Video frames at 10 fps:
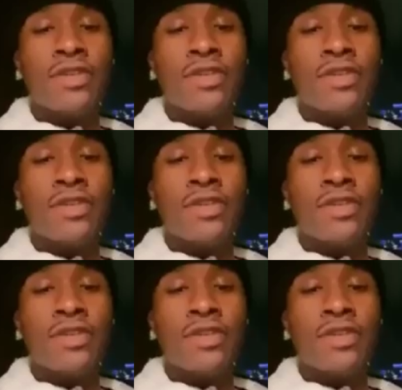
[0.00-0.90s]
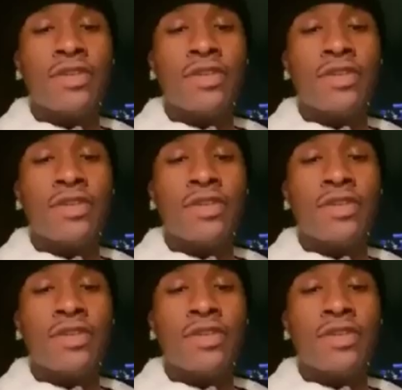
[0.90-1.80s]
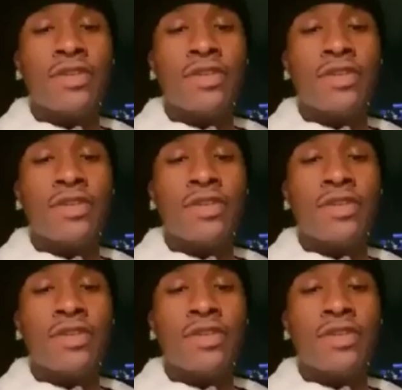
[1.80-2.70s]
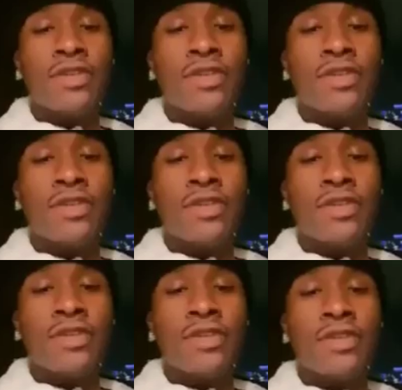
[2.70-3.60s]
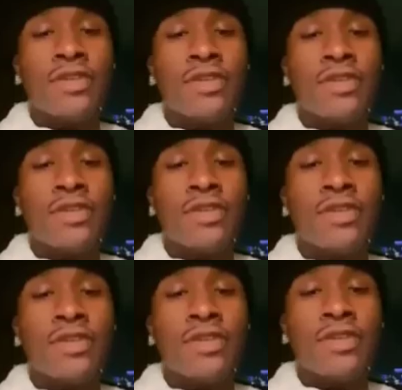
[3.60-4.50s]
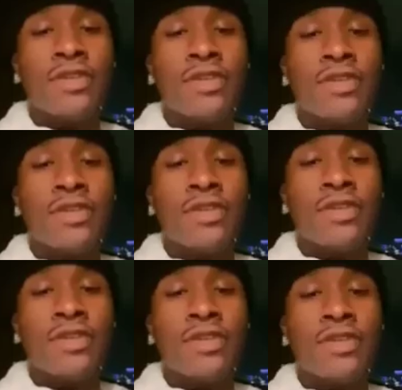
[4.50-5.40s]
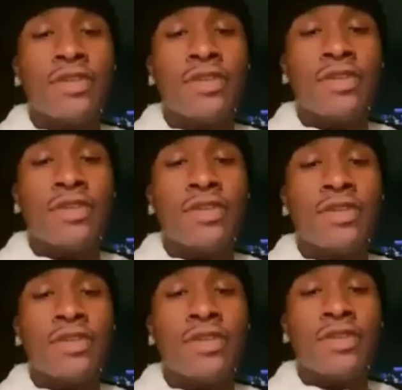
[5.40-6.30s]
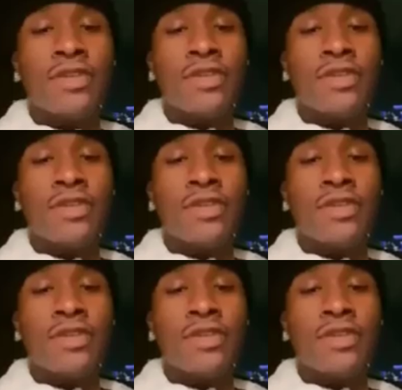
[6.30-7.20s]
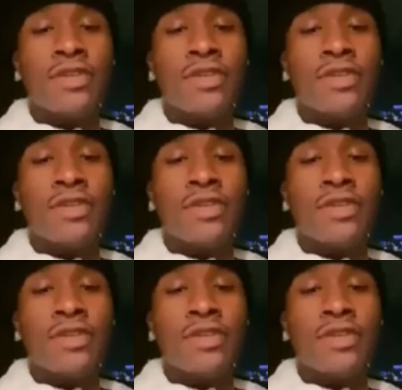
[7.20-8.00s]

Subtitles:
(silent)